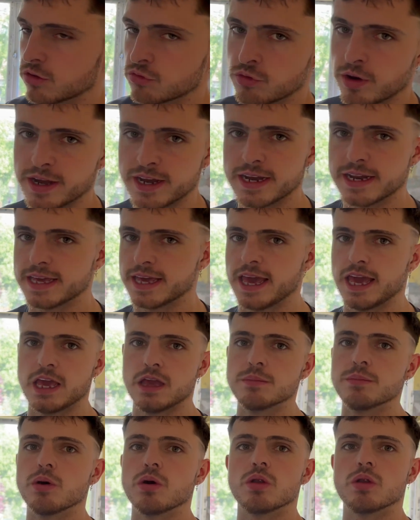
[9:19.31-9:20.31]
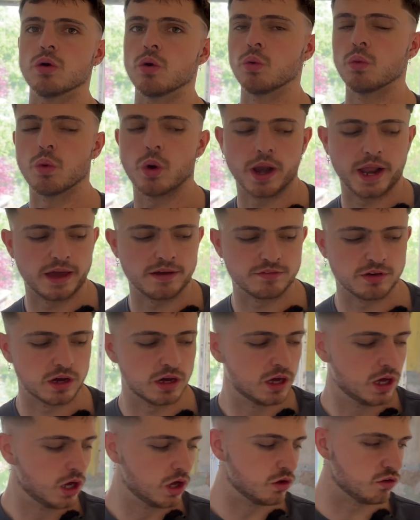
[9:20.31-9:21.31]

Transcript: to run in a cable or whatever.